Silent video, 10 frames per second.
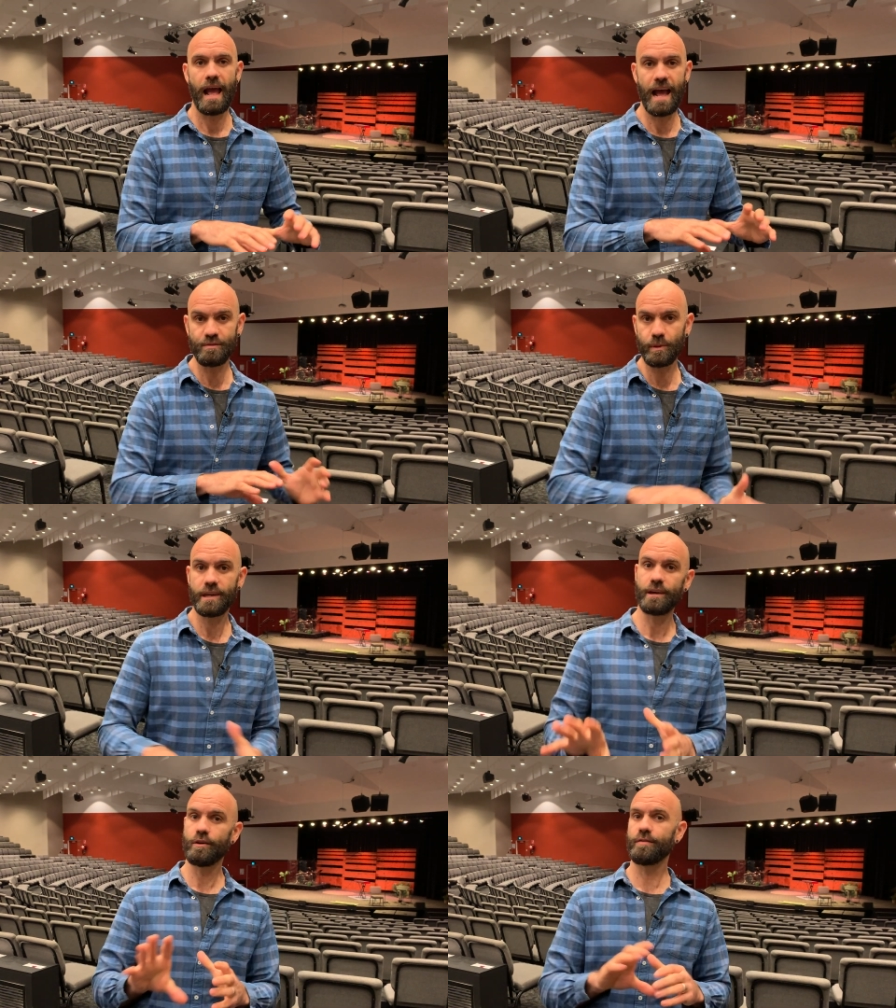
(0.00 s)
as we
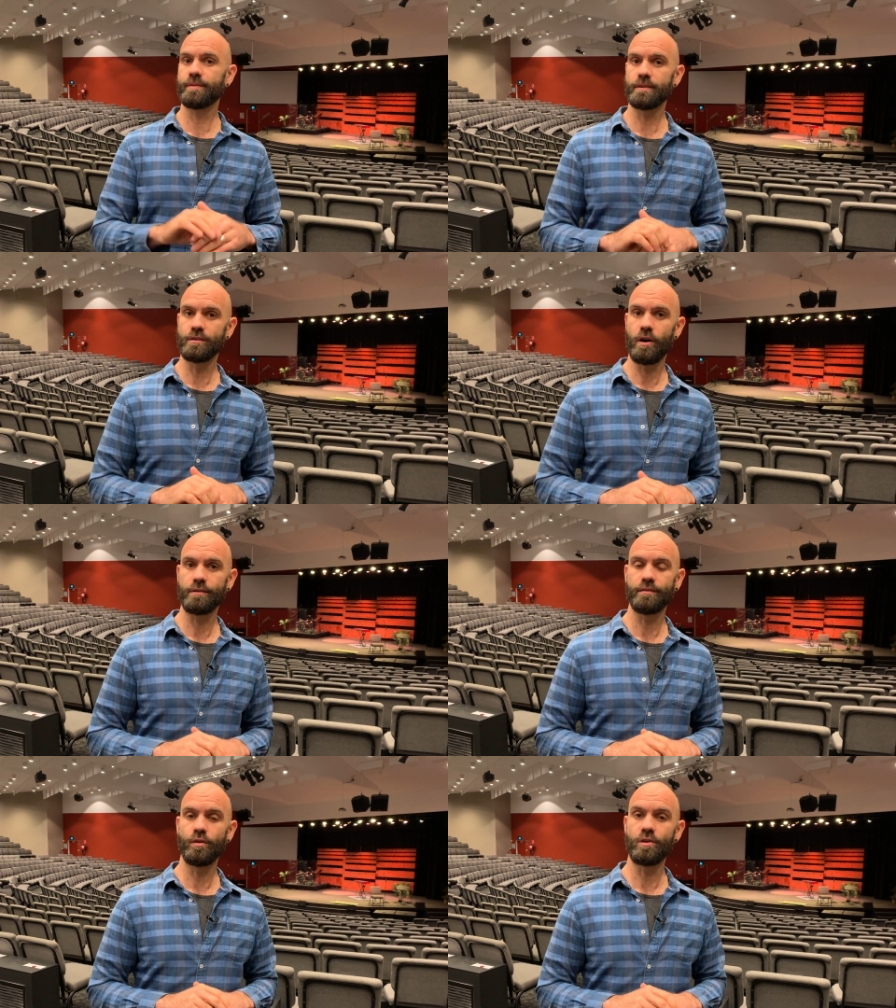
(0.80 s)
kick off from the
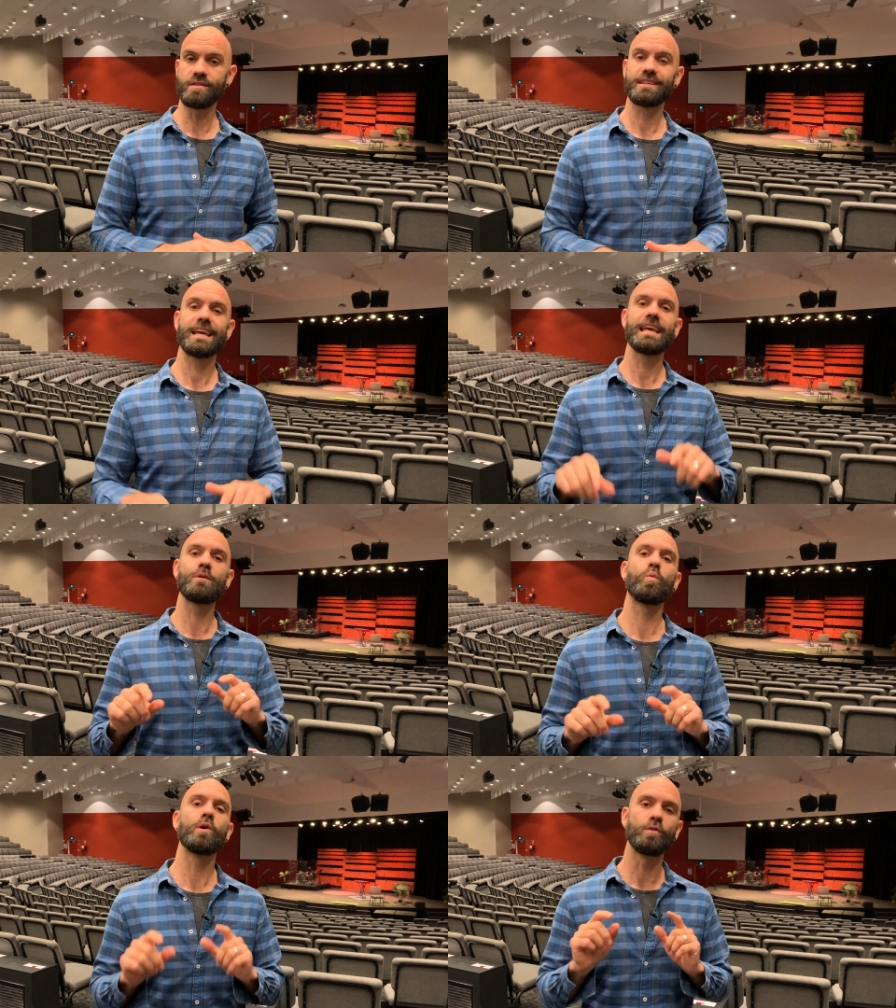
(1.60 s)
9th of August,
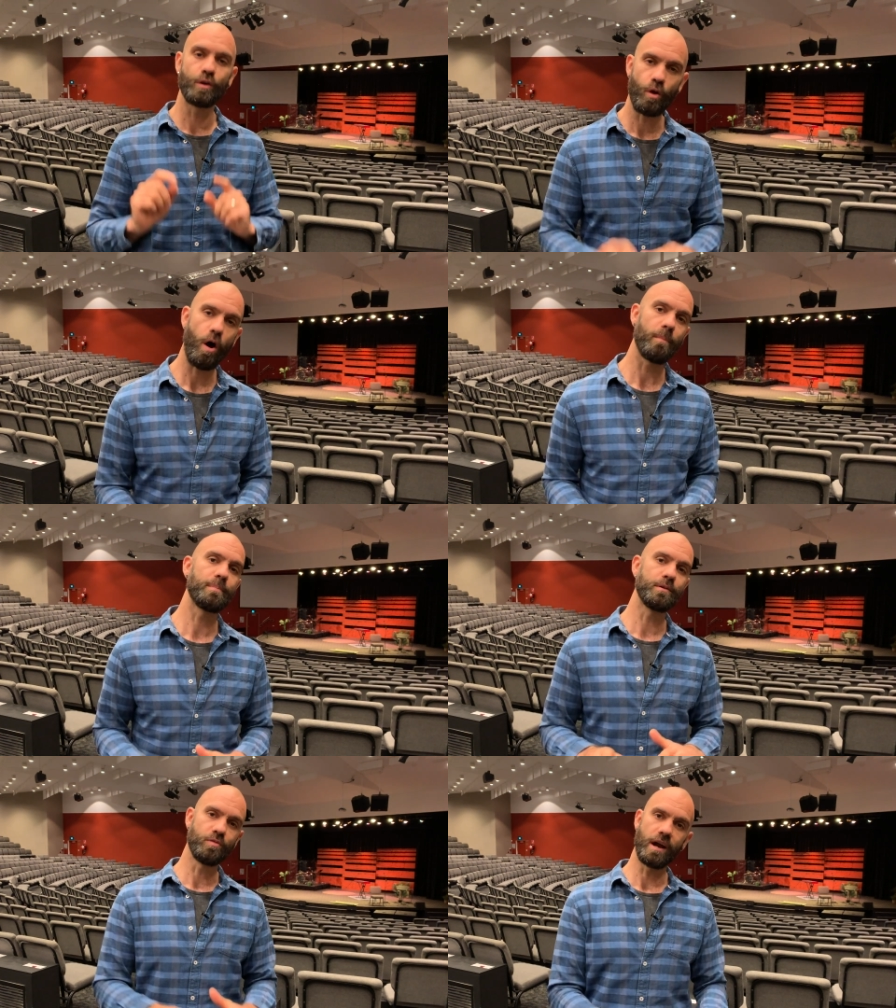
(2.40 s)
it will not
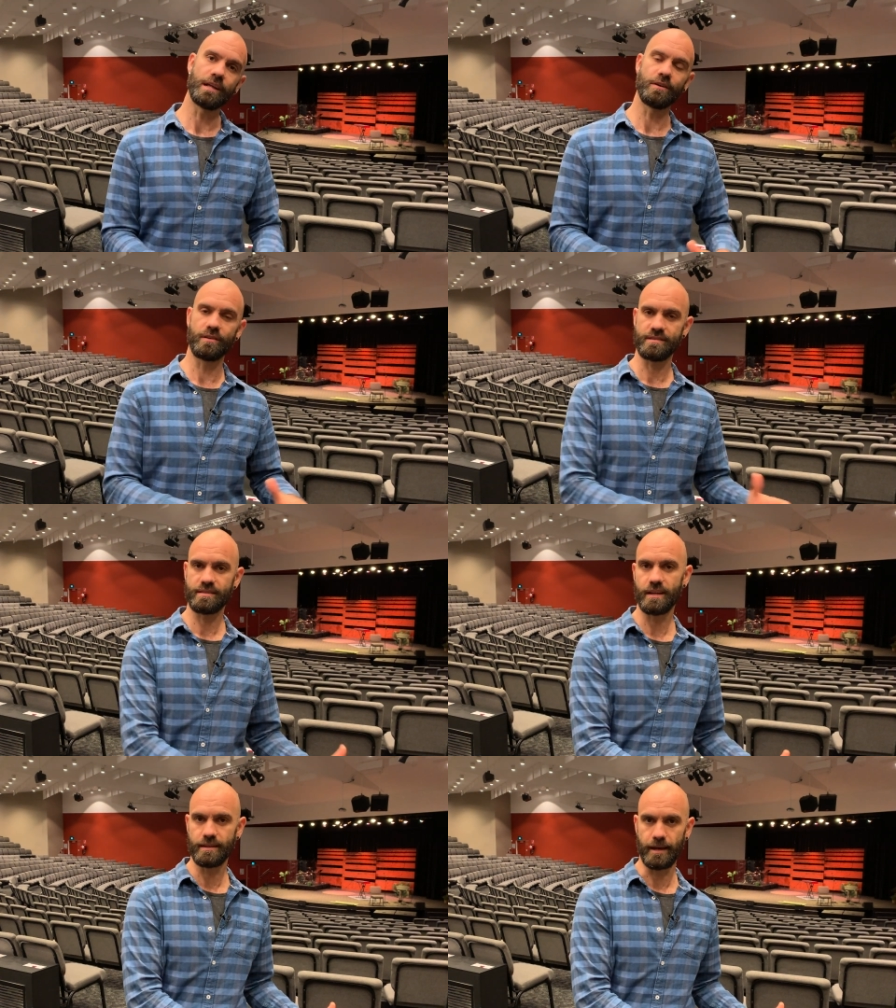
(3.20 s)
be running on a
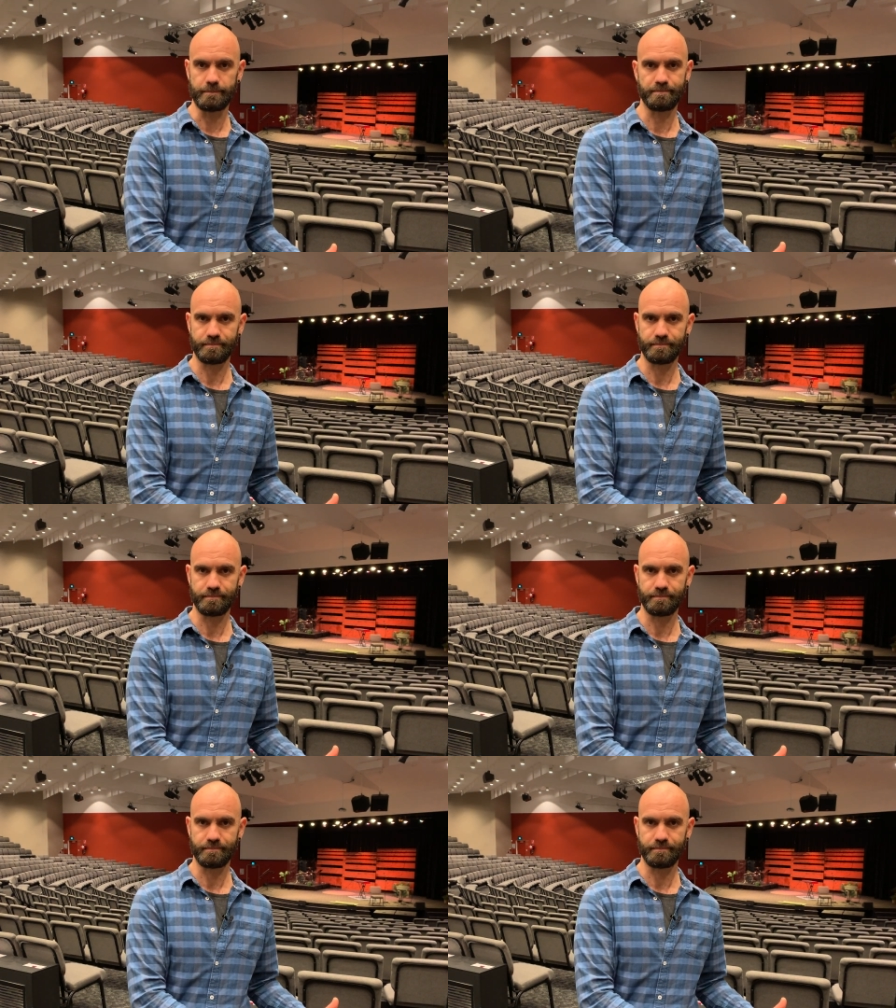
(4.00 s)
Sunday.